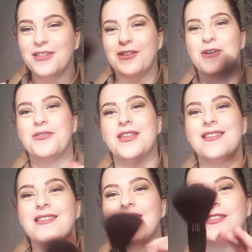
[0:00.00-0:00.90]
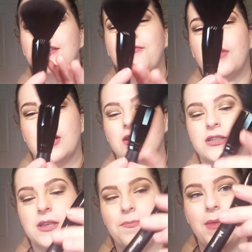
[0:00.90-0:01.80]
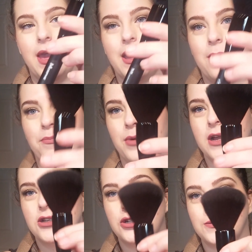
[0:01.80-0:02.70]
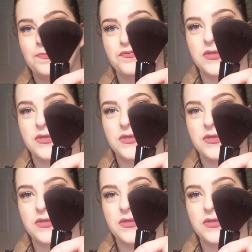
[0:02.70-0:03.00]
So this is the first makeup brush.